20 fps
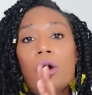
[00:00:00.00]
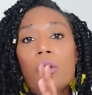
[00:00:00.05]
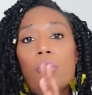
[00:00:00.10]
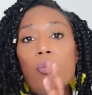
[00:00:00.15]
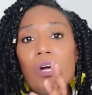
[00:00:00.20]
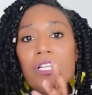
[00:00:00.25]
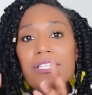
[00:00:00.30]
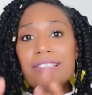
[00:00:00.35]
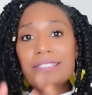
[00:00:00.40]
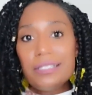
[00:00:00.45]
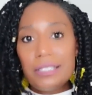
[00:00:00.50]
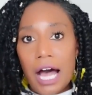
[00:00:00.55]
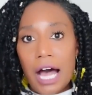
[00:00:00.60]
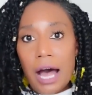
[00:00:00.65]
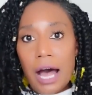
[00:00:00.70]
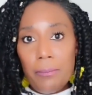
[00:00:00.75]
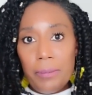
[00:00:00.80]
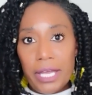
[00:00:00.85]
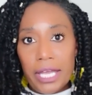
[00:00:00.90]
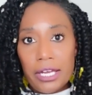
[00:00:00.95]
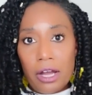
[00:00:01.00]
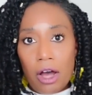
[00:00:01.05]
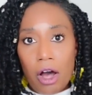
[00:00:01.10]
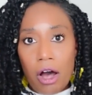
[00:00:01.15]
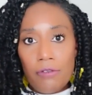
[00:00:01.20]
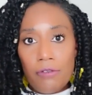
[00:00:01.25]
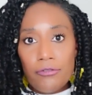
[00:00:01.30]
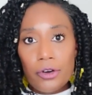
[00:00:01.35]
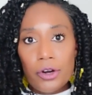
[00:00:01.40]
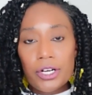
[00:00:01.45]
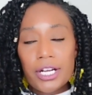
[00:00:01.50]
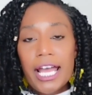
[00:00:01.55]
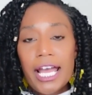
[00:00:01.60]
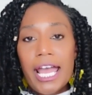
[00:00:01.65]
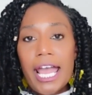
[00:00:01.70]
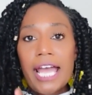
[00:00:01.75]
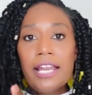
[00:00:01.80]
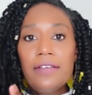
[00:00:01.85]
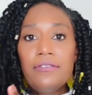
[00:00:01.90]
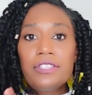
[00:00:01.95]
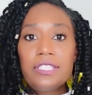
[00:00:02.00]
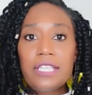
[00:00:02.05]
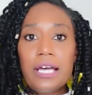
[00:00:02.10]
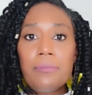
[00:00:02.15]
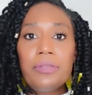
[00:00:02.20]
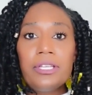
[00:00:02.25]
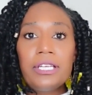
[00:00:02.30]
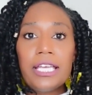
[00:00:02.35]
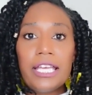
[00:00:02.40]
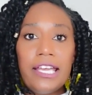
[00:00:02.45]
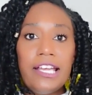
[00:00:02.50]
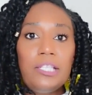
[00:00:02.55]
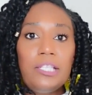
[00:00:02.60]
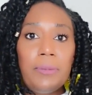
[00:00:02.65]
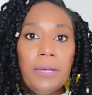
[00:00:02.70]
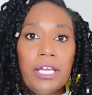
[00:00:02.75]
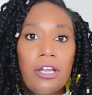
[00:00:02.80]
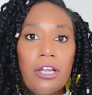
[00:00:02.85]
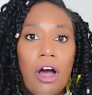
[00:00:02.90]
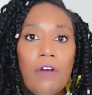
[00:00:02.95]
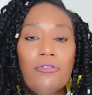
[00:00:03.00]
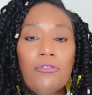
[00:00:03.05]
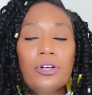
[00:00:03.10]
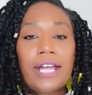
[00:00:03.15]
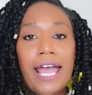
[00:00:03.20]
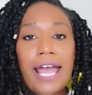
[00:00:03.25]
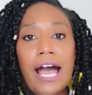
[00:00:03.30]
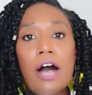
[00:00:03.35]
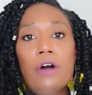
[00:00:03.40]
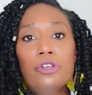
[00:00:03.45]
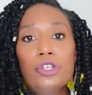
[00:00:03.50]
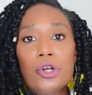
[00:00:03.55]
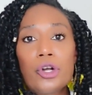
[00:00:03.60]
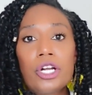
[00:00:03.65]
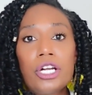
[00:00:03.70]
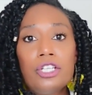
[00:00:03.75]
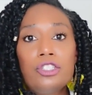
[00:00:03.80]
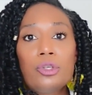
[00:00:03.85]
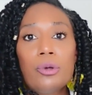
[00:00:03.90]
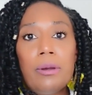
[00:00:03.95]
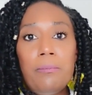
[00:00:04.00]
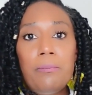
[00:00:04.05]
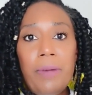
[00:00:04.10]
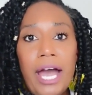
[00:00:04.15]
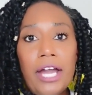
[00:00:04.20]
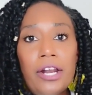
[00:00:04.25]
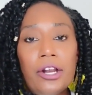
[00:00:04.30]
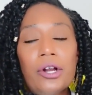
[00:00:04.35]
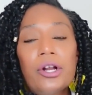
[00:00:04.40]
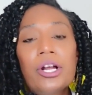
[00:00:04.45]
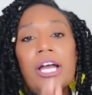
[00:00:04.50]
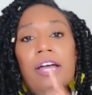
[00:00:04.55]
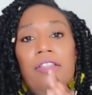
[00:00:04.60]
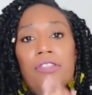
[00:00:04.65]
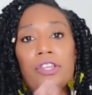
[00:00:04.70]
what's not being offered, and if something is being offered, how you're going to do it better.